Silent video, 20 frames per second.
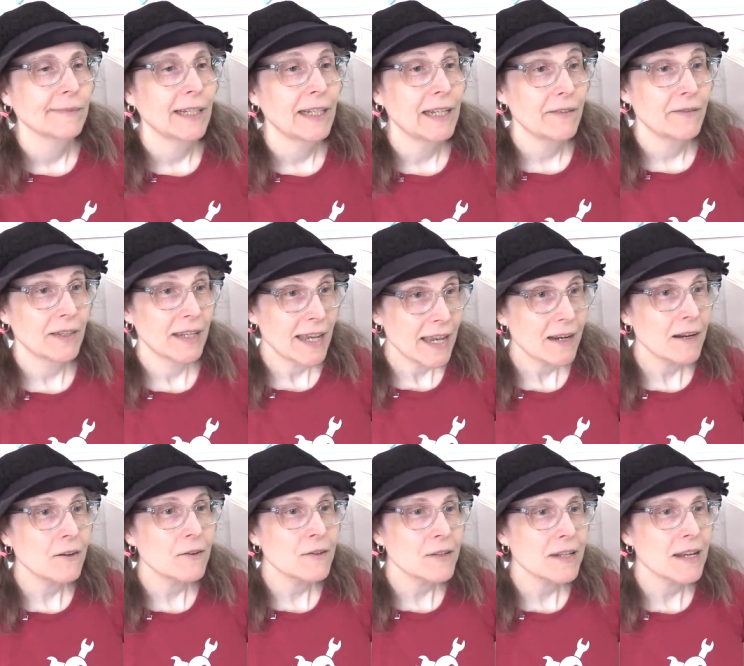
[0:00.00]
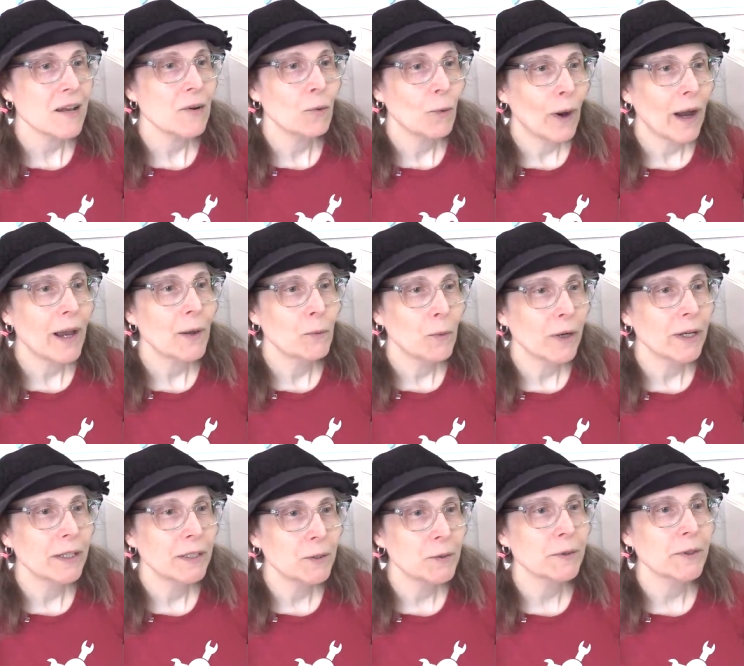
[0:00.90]
And if you can't understand why I'd
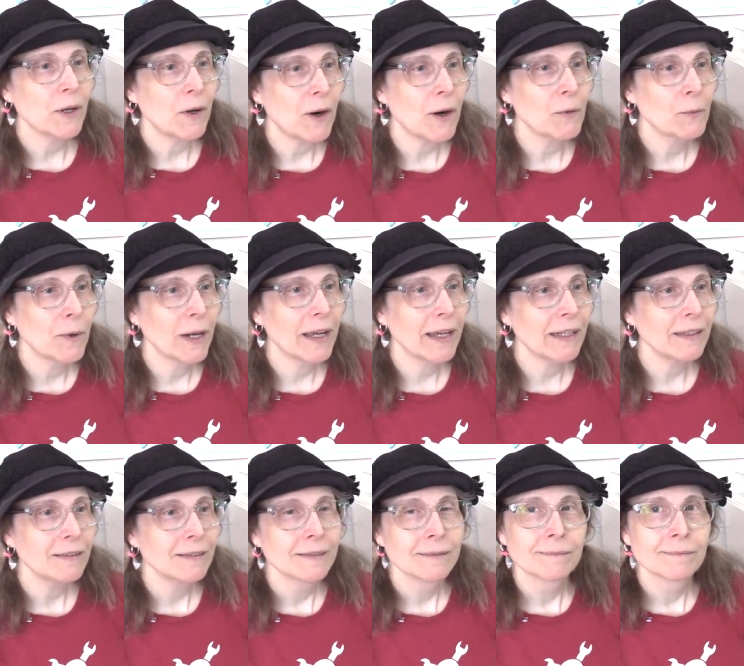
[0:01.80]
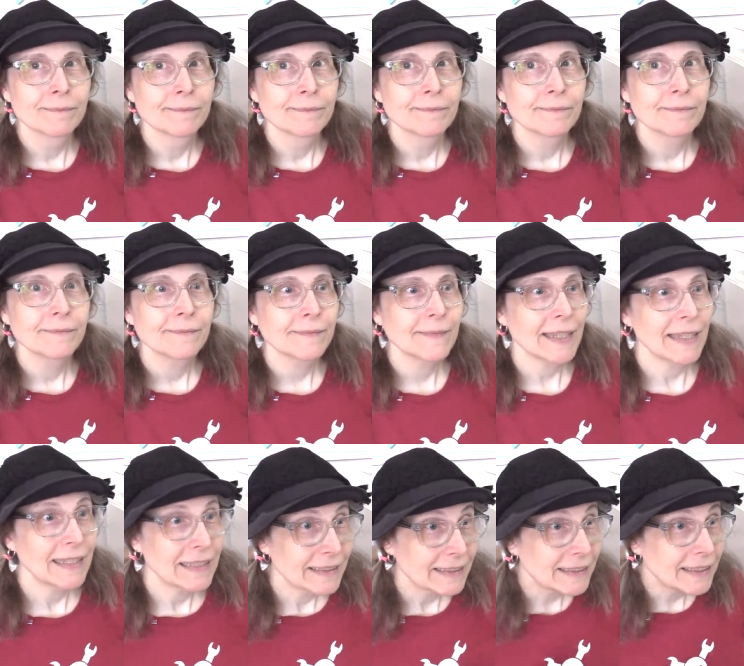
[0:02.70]
want to do it the hard way,
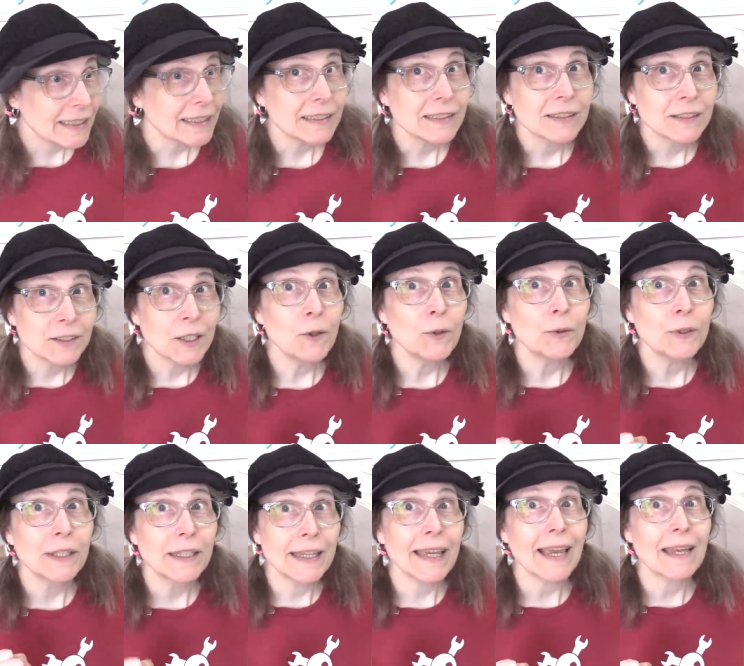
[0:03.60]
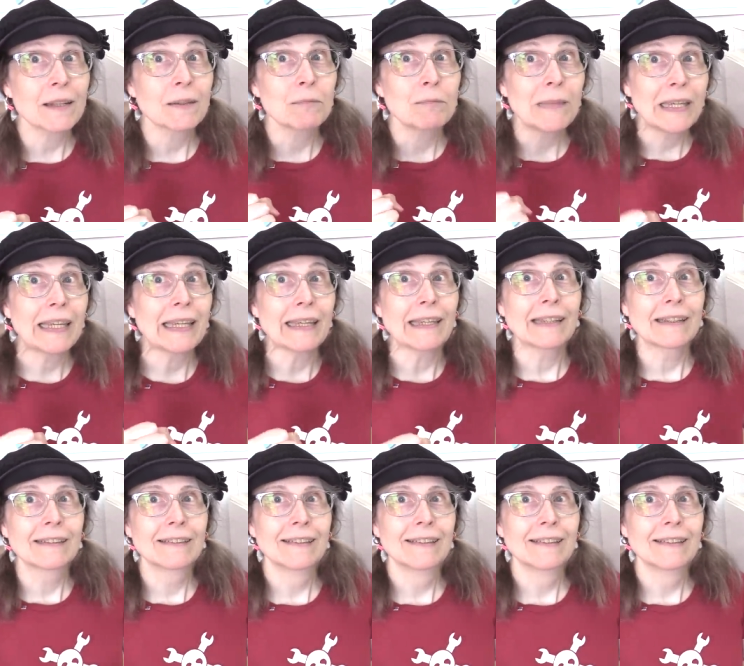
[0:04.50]
then you just don't get me.